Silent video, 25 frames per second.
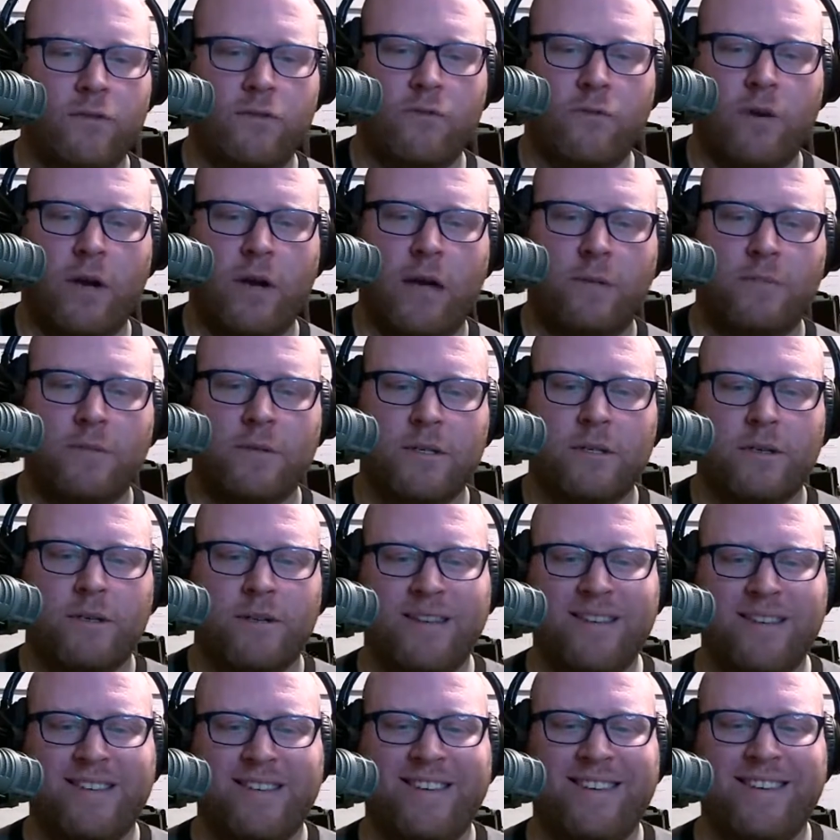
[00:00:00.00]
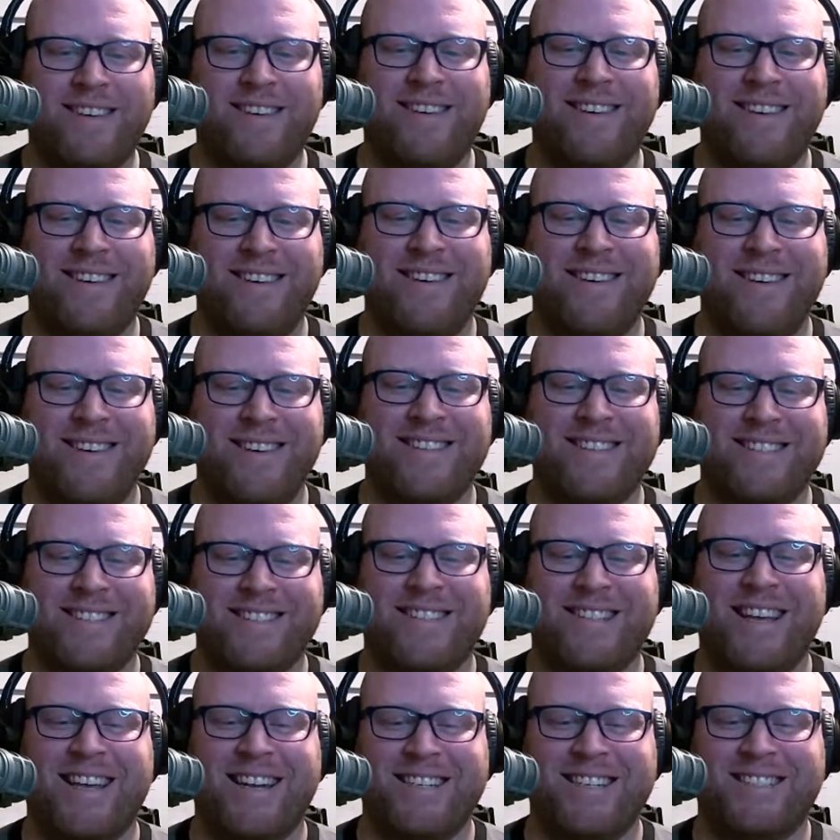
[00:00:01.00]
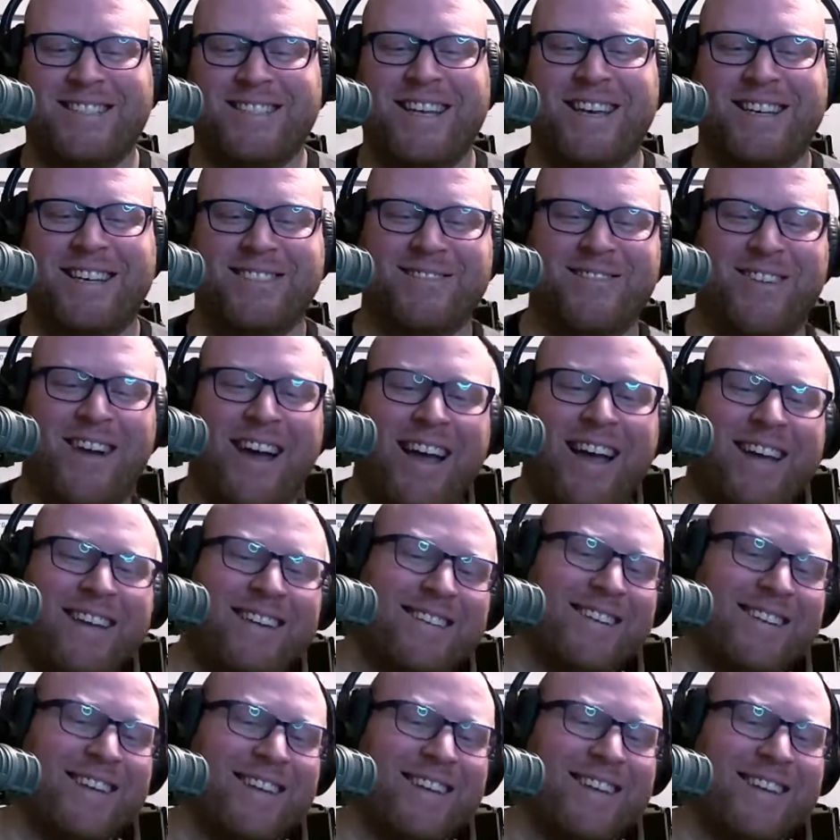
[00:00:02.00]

traps instead of 6, right? So